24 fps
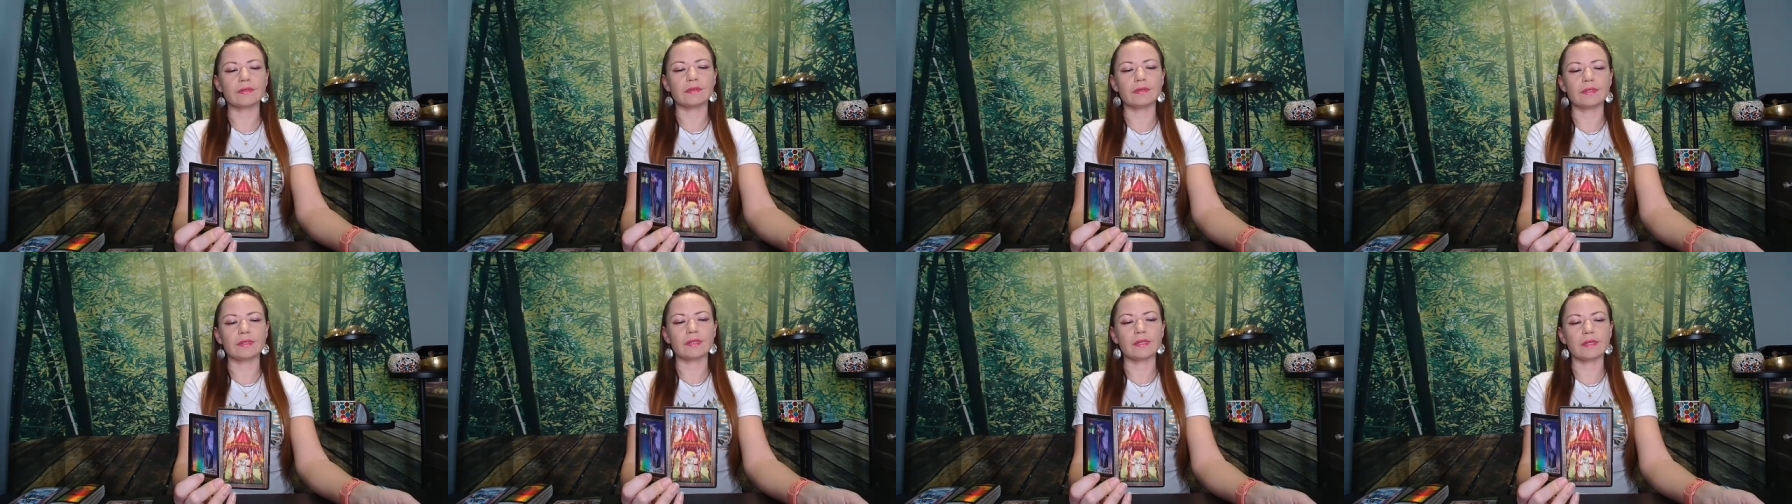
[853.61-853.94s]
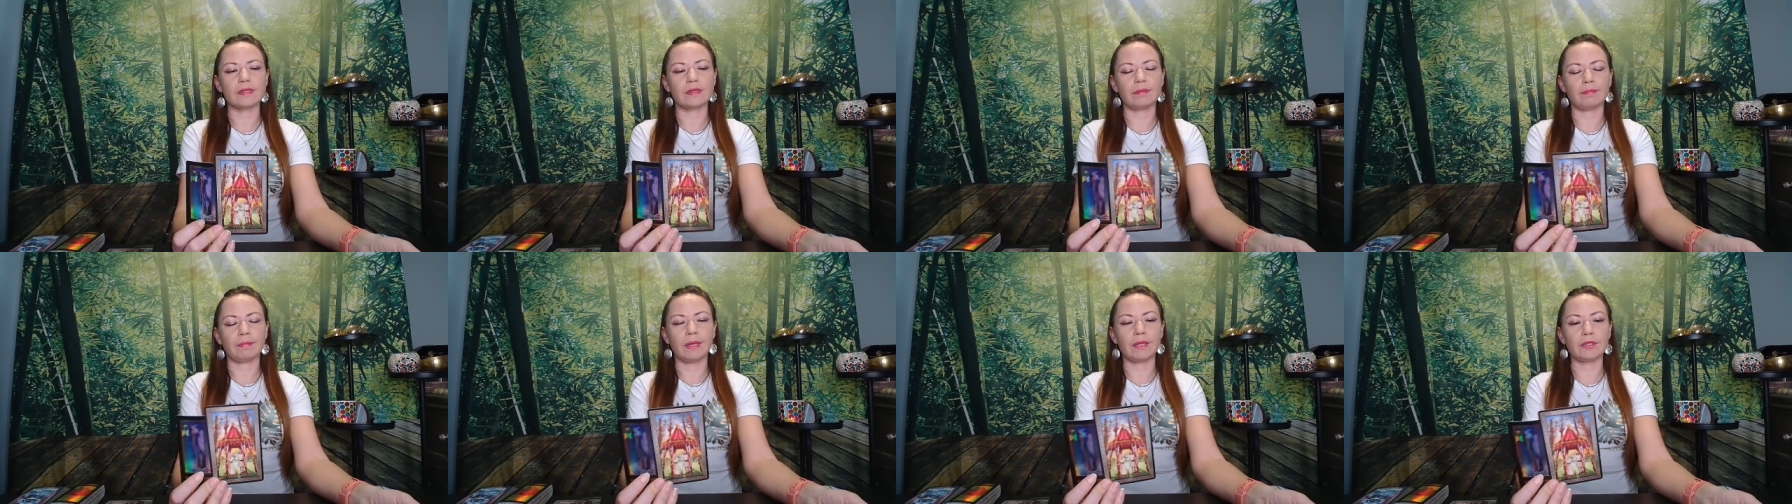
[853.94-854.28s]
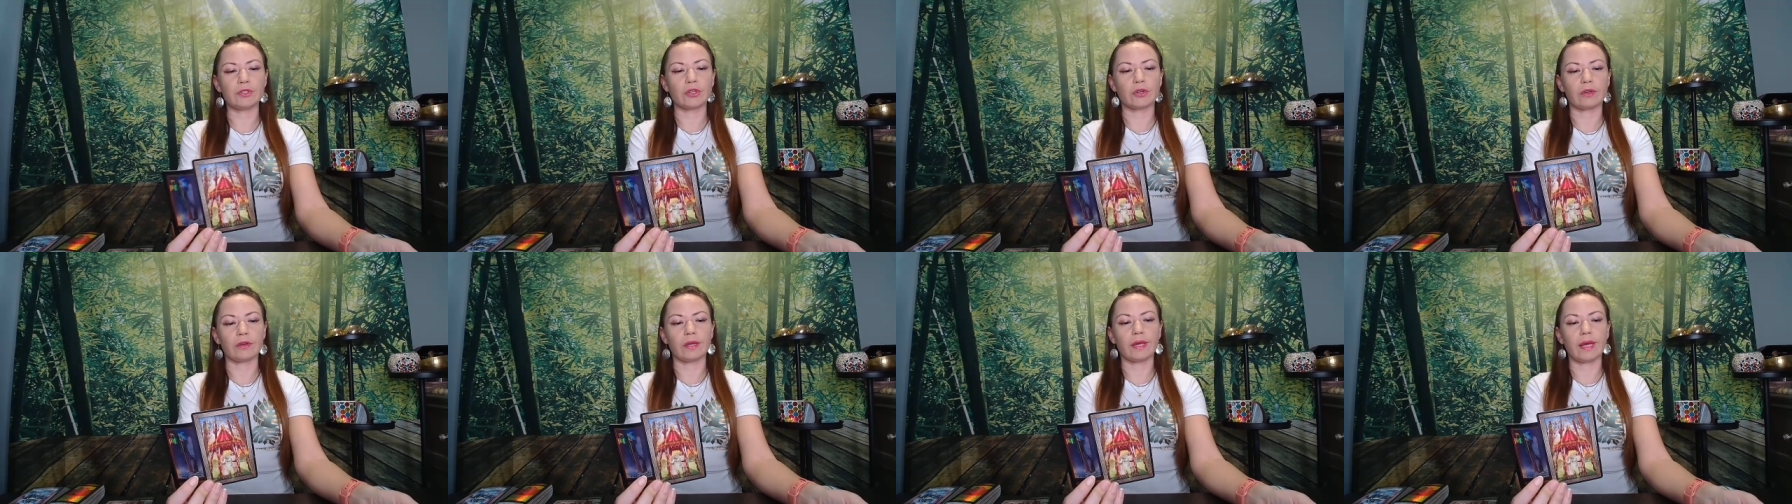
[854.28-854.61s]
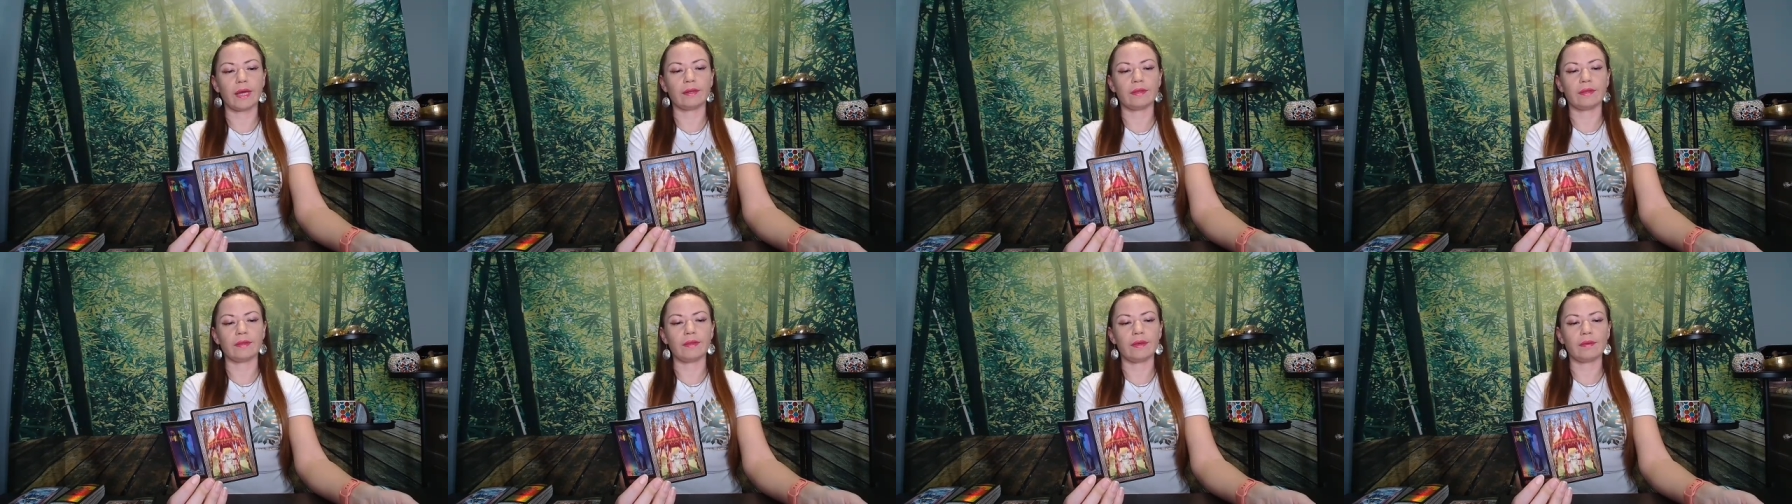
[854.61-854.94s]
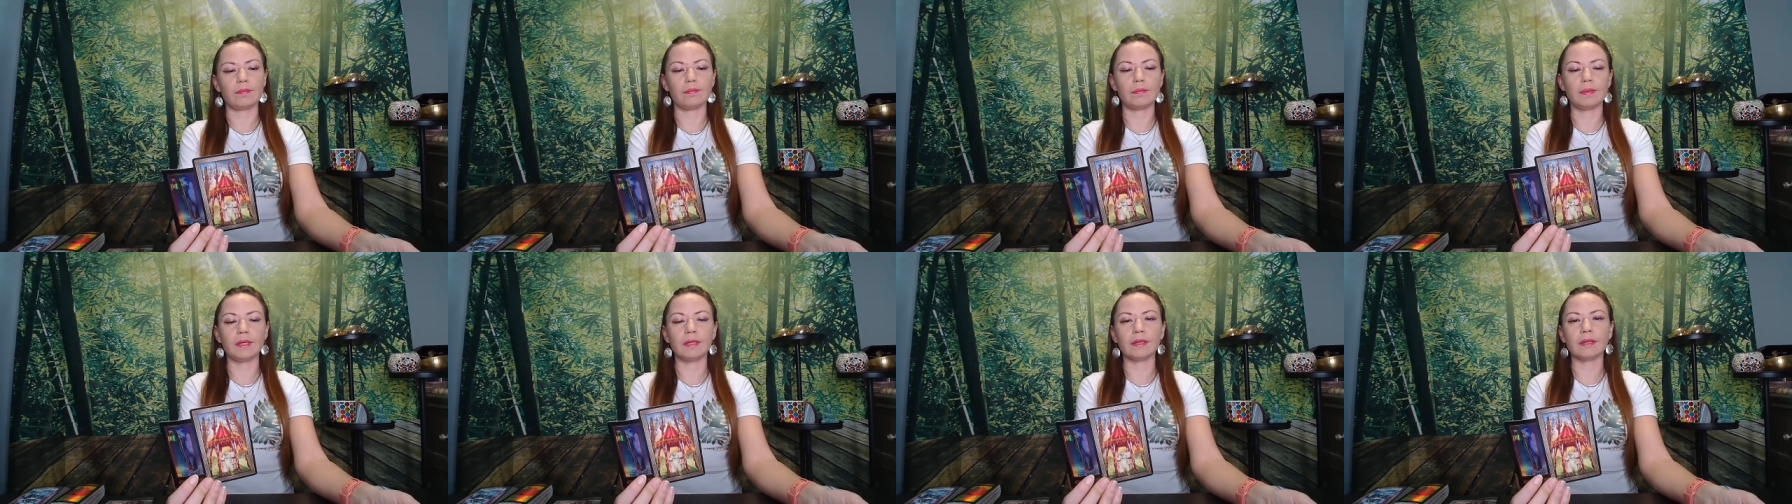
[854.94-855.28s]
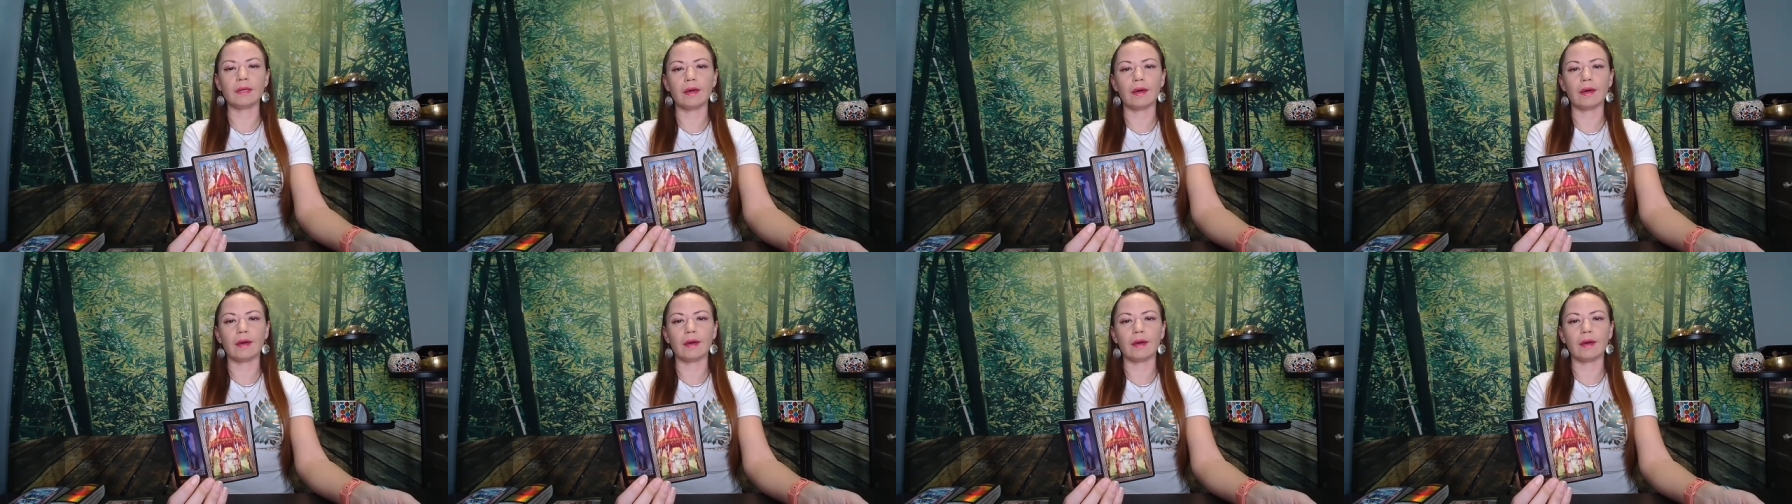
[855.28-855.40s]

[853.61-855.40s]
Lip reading: This is a major arcana. They're being